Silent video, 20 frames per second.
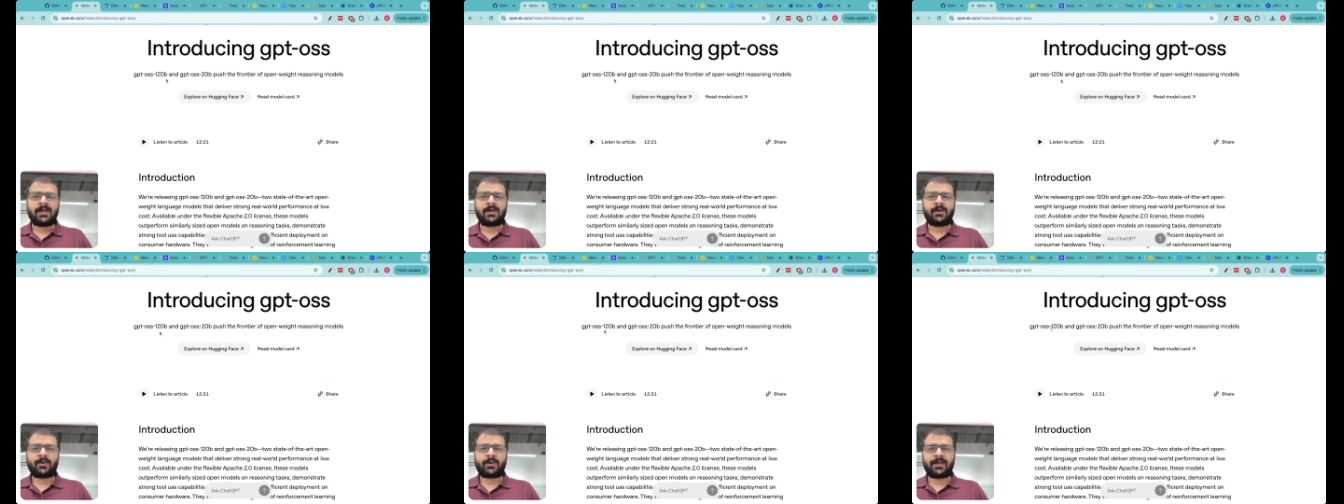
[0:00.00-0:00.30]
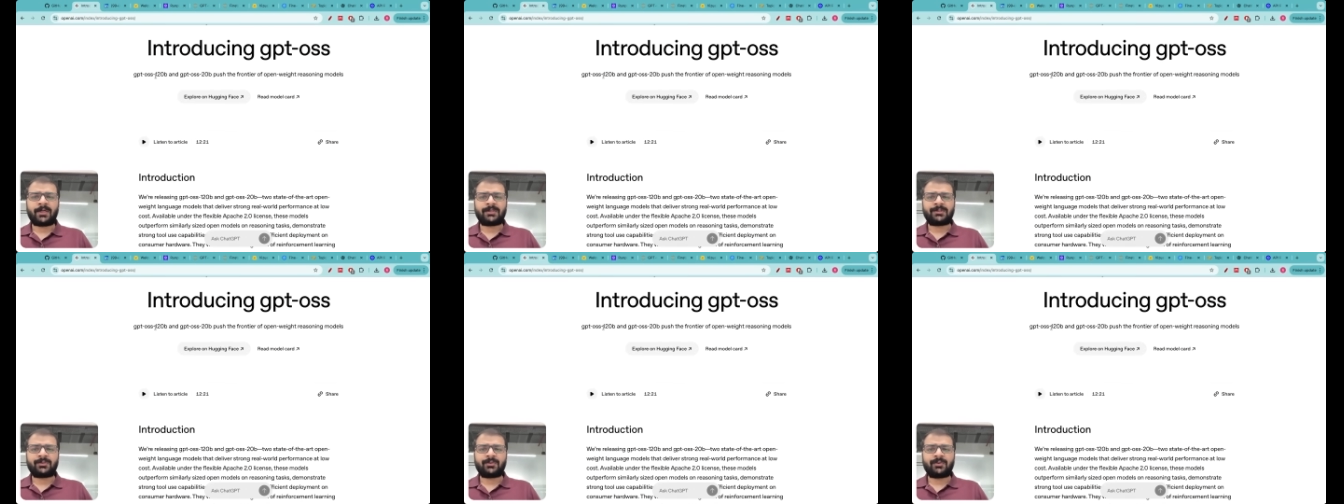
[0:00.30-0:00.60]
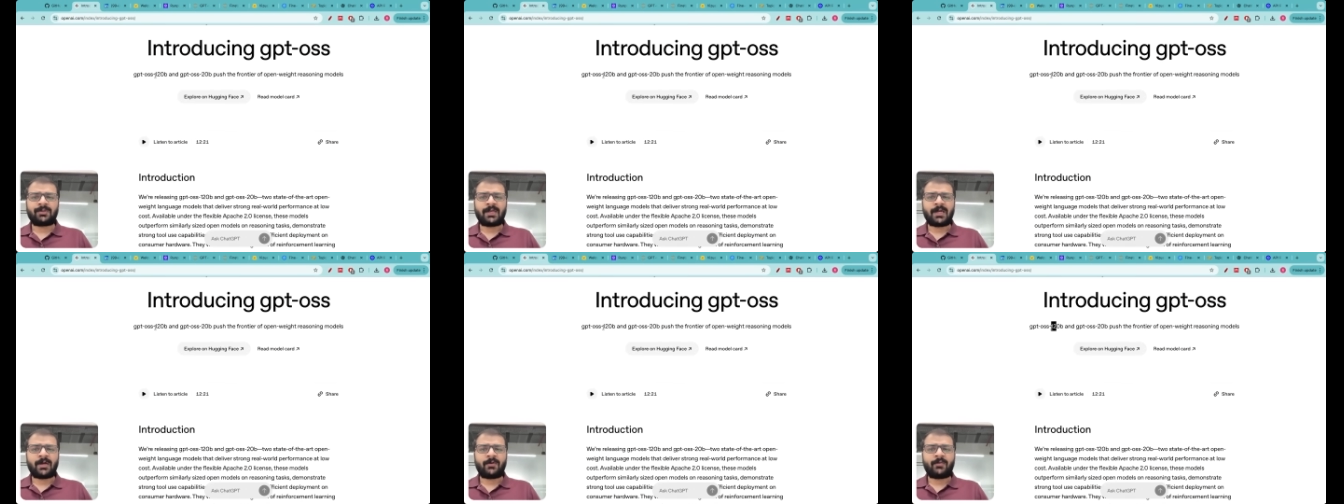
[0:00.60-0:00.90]
okay
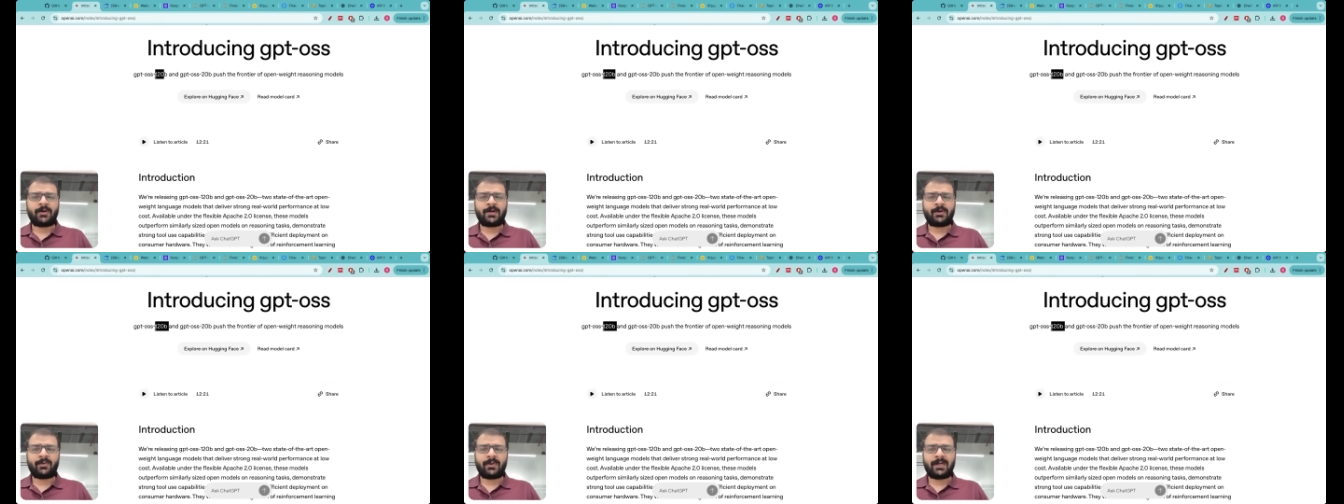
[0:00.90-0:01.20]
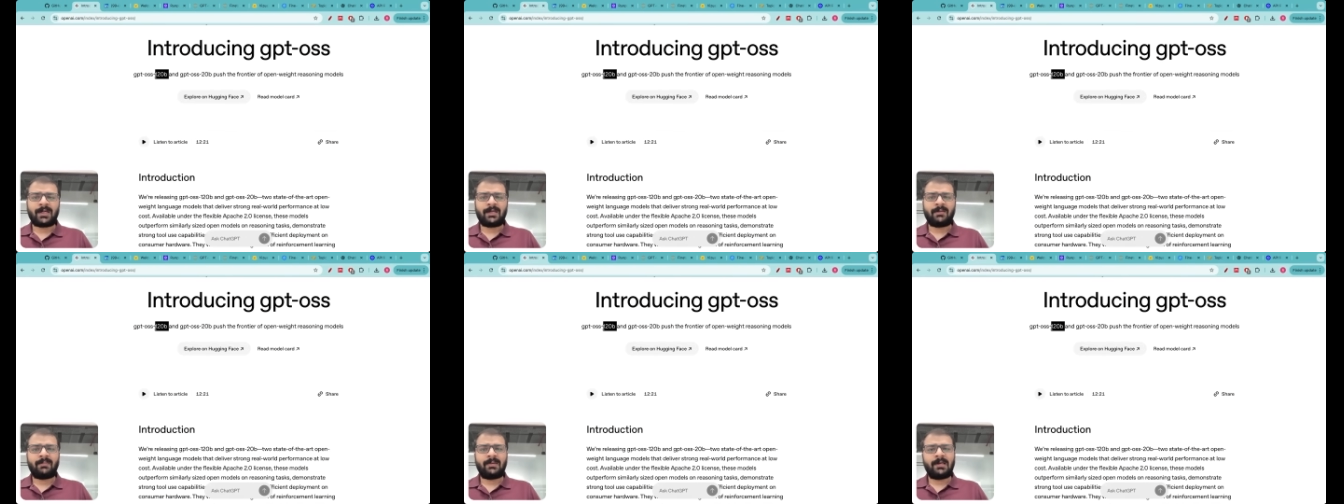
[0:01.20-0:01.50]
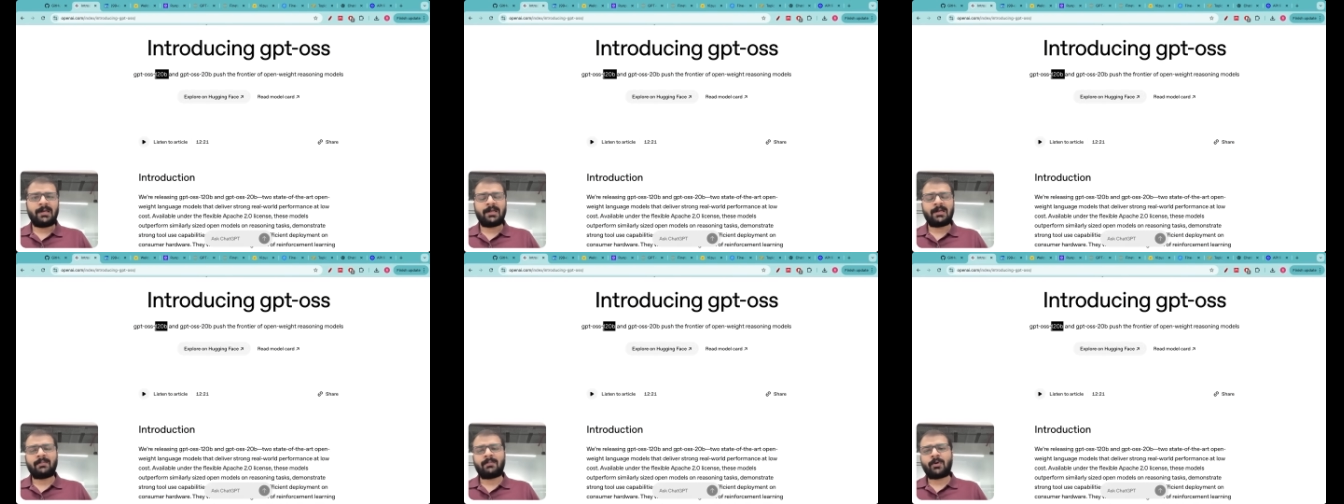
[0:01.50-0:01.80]
so they are 120
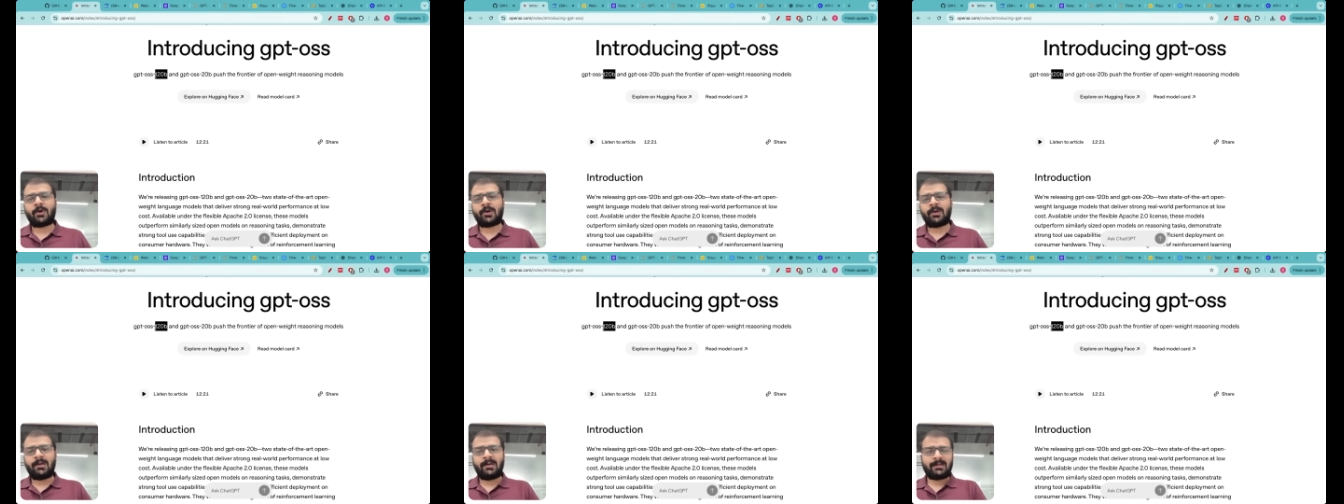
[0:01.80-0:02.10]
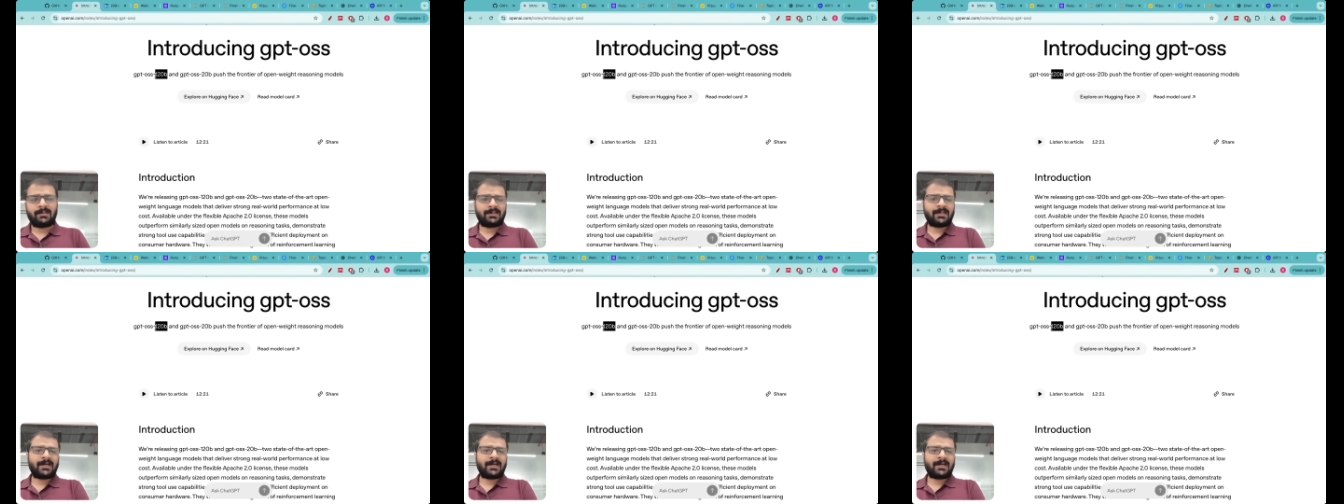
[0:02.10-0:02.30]
billion model